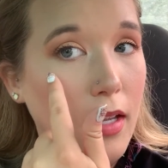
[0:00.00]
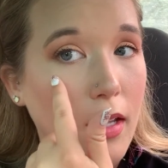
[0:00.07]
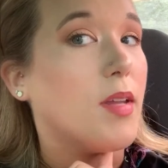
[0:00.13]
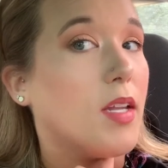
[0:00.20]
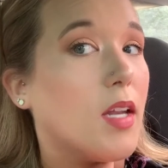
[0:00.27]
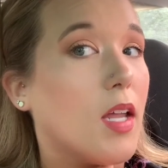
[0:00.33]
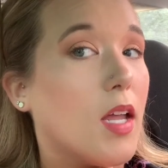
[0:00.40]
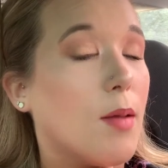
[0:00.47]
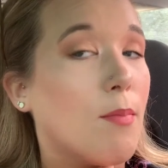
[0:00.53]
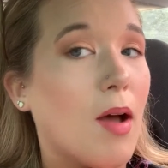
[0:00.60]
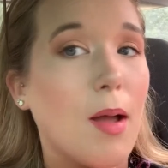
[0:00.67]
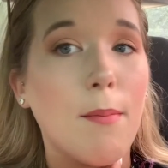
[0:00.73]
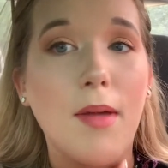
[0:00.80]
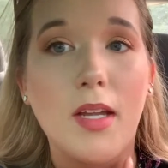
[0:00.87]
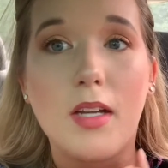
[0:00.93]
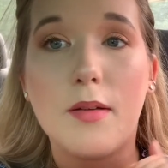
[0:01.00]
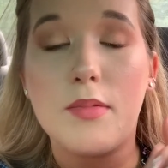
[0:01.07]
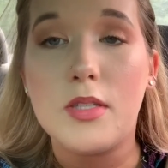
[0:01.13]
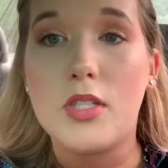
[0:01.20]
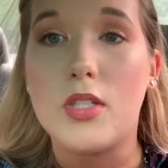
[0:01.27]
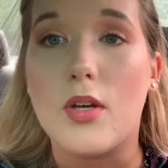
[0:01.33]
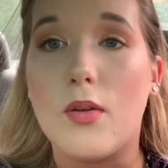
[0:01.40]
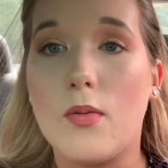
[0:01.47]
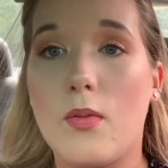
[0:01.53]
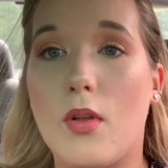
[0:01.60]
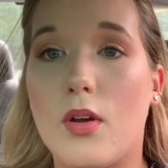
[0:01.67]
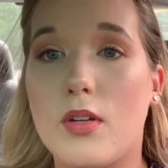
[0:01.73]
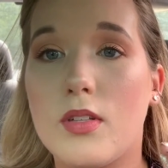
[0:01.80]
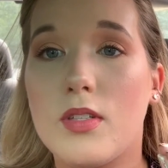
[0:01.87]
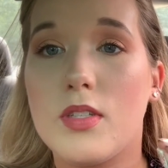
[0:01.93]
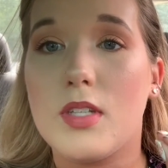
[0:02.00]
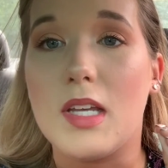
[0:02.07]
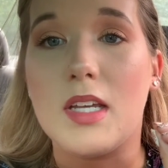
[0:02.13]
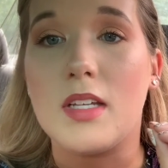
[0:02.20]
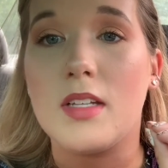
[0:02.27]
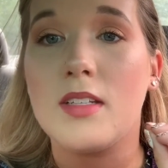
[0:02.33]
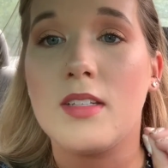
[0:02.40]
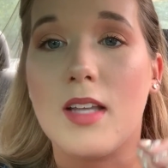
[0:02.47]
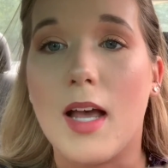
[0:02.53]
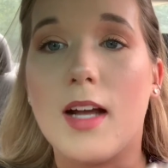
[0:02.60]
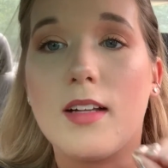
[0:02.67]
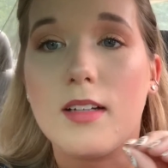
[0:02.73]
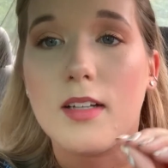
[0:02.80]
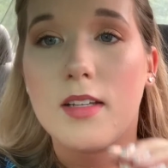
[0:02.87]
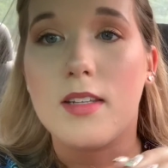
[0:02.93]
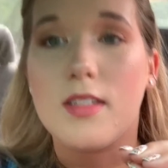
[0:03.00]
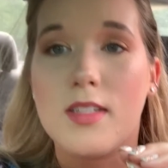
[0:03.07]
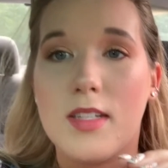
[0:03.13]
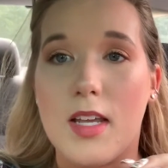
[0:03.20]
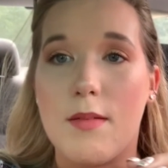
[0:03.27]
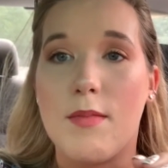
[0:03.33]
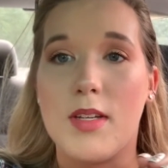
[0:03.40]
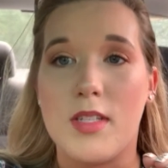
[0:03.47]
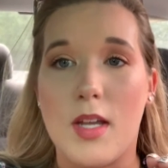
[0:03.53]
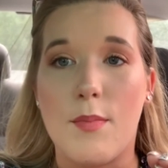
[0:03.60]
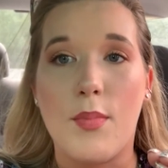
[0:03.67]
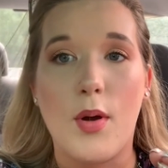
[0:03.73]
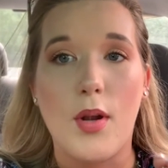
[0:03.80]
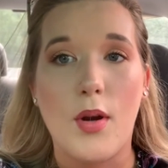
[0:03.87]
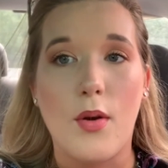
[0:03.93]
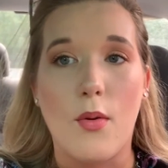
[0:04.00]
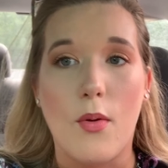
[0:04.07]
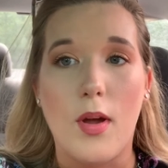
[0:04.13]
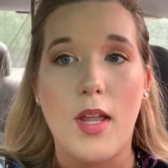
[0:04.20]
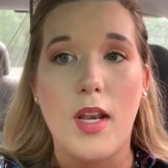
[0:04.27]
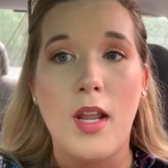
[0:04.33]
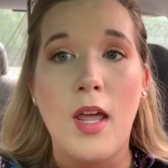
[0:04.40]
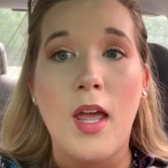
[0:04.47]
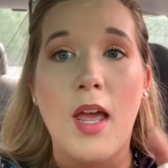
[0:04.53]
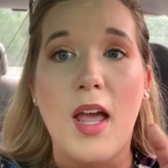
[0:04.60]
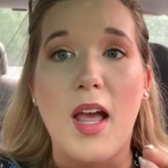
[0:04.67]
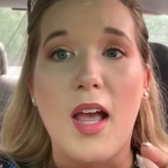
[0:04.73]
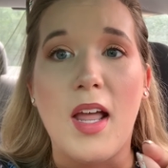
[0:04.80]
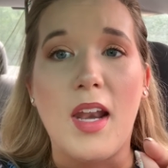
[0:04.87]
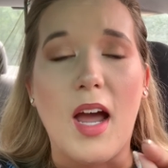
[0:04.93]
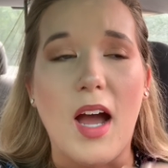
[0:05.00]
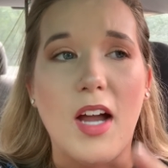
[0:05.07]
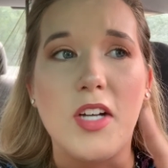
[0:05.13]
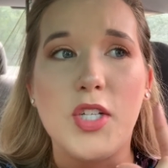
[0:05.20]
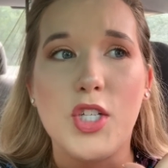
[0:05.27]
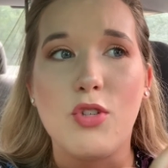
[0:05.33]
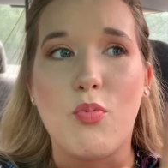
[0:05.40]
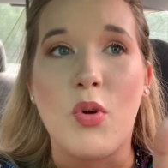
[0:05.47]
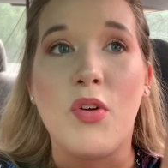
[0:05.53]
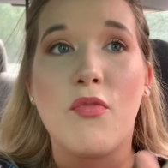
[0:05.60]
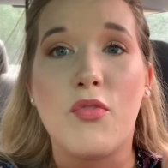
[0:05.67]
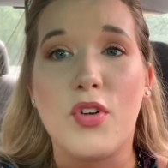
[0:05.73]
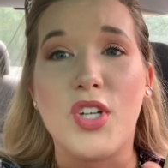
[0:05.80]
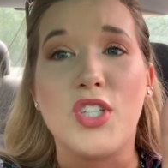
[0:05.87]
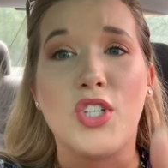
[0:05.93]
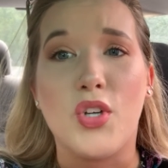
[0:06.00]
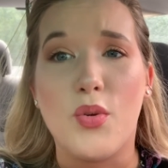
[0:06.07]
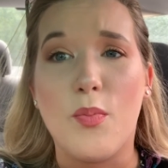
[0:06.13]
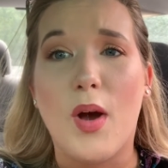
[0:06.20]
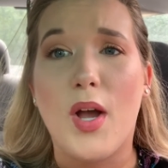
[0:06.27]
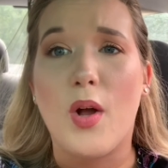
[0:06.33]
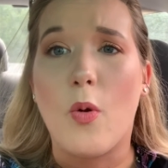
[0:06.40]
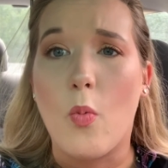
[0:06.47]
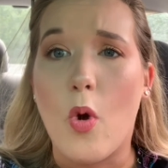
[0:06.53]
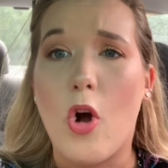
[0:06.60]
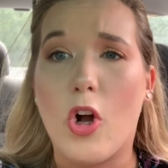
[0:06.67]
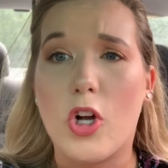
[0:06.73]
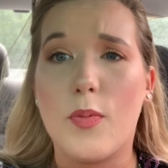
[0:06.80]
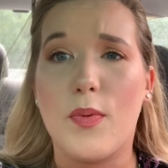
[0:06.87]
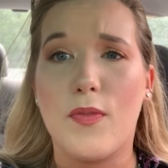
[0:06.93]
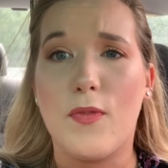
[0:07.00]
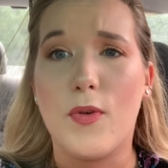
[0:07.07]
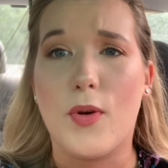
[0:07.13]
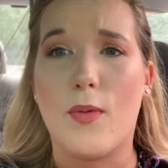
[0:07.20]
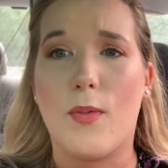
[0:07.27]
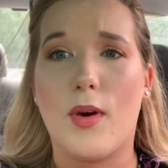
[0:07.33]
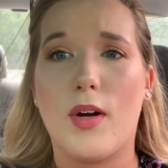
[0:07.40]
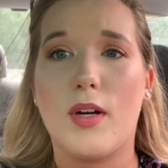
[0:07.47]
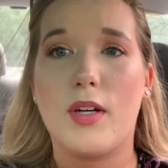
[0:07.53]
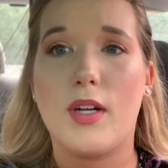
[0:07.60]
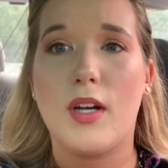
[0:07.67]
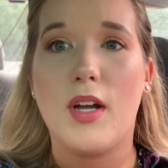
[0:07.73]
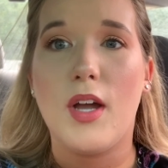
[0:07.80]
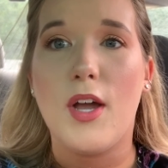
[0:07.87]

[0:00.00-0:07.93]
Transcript: I mean, my makeup still looks exactly the same as I put it on, and I just went for a 2-mile walk before work.